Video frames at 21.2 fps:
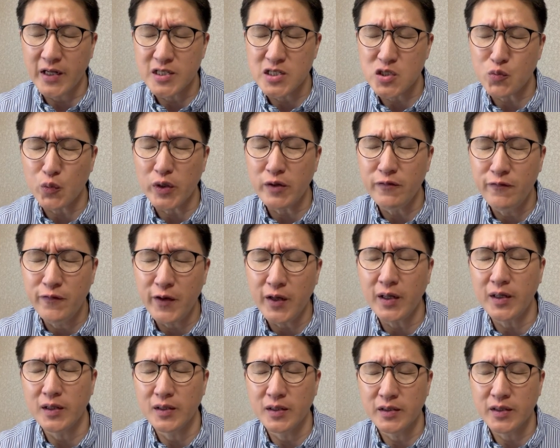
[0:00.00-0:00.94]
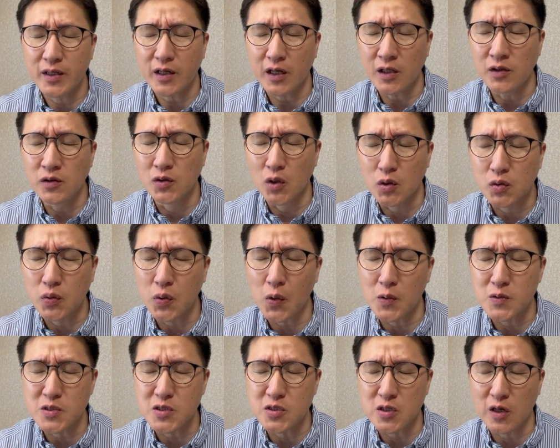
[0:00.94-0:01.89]
is revealed in the
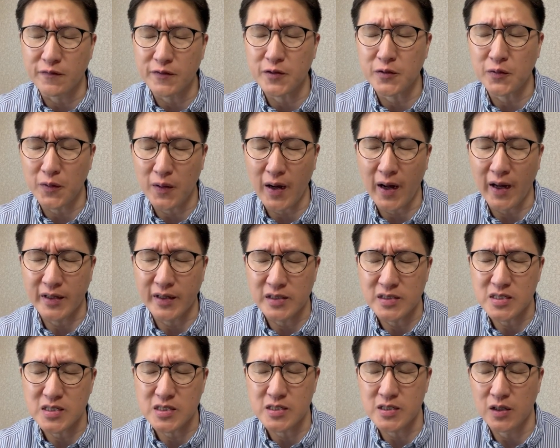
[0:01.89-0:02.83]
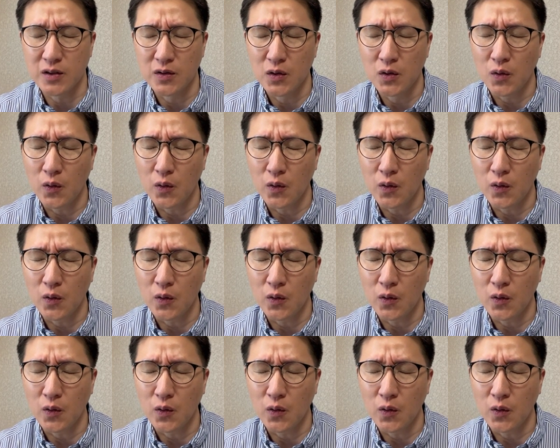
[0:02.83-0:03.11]
cross of Christ.